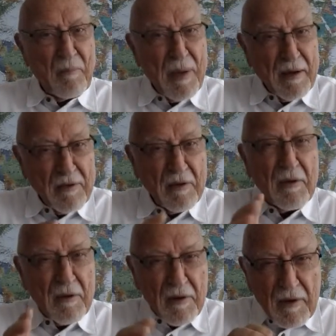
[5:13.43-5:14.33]
pencil
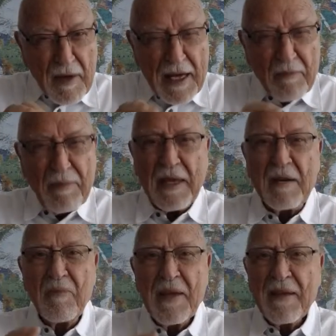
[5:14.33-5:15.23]
or light
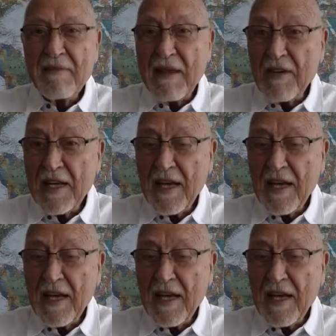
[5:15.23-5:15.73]
pen, 70